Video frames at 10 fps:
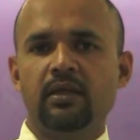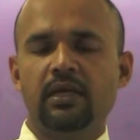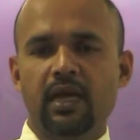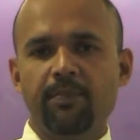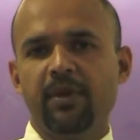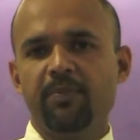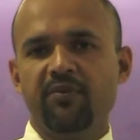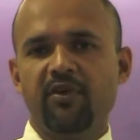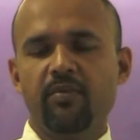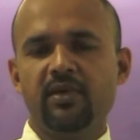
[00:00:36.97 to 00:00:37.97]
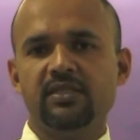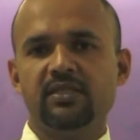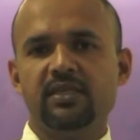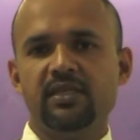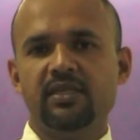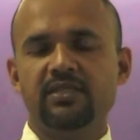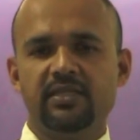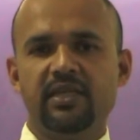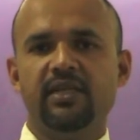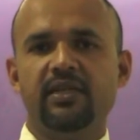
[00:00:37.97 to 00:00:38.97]
The company performance is
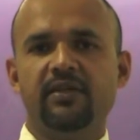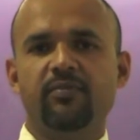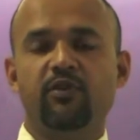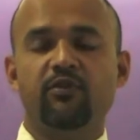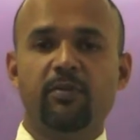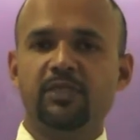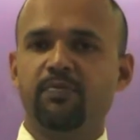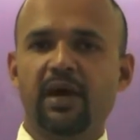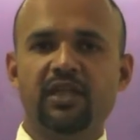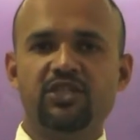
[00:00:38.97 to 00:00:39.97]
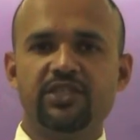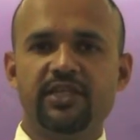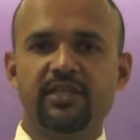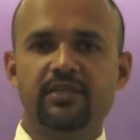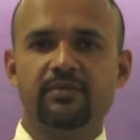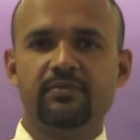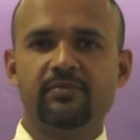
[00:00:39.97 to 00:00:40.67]
seen from its balance sheet,